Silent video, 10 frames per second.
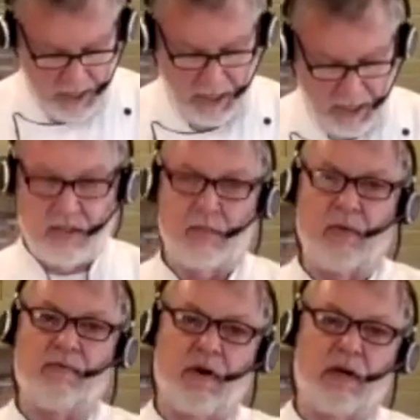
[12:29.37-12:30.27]
And it's going to be
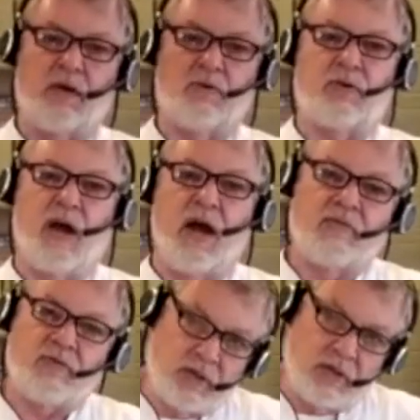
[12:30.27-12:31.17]
very close to the knife,
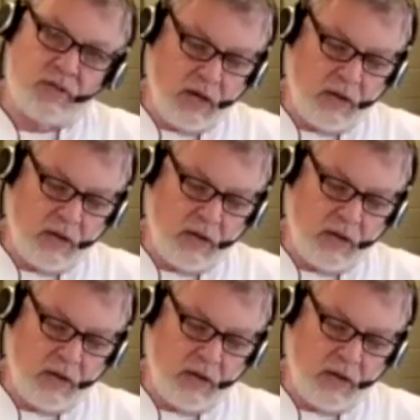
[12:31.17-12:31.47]
so let's take